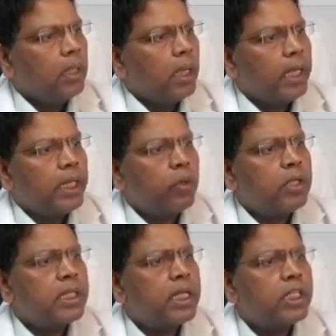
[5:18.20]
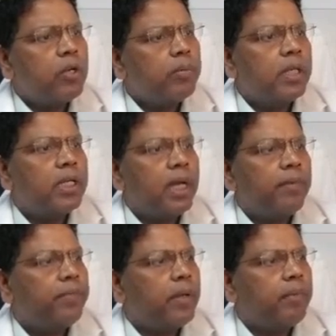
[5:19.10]
And reconstruction of the
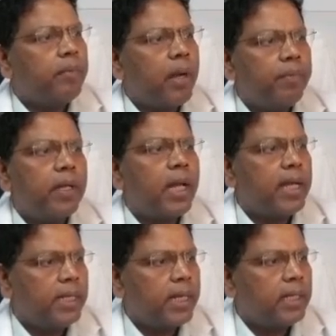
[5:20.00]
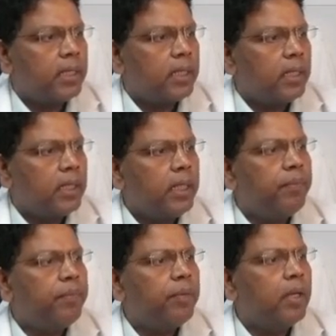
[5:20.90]
diaphragm after HITAC.
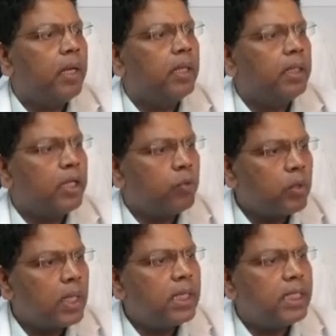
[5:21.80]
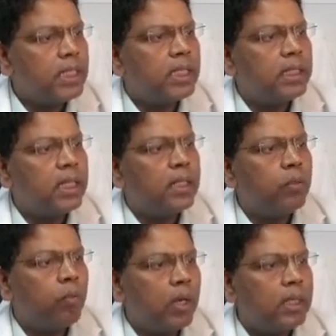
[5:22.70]
If the total dissection
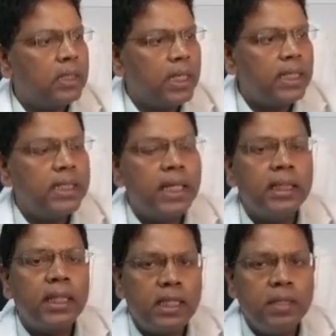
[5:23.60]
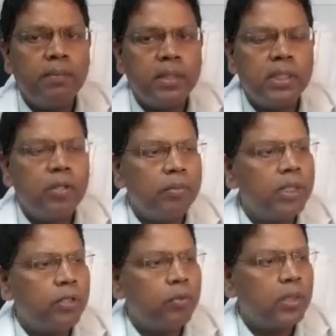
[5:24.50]
was less than 30% of
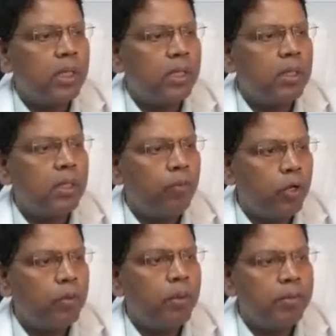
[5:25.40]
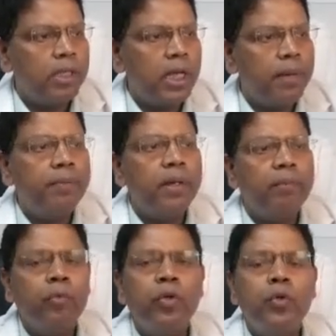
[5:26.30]
the total volume of the
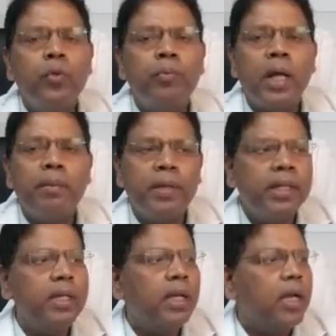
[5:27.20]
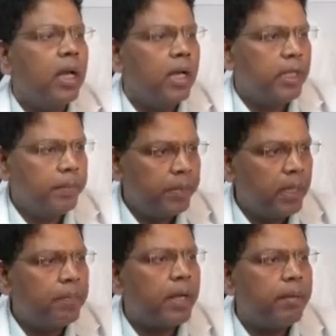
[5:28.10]
diaphragm, we do primary
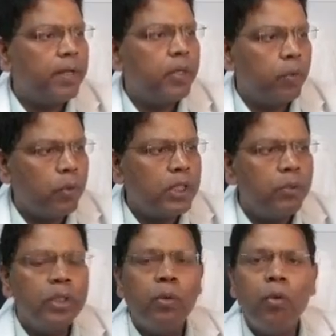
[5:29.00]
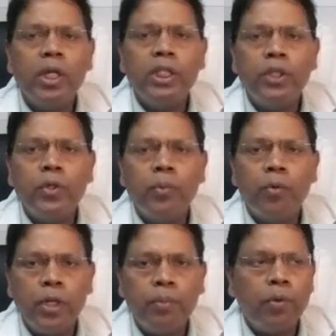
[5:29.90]
repair, primary closure with the 1-0
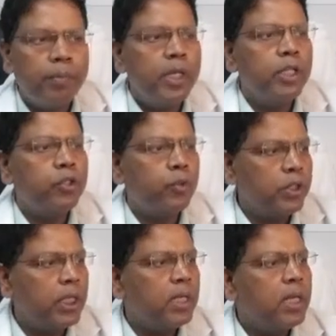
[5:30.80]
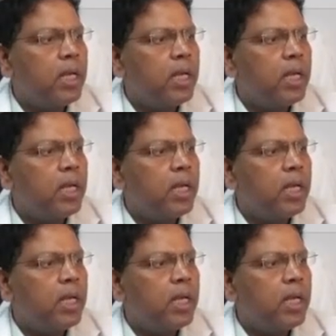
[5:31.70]
polypropylene suture.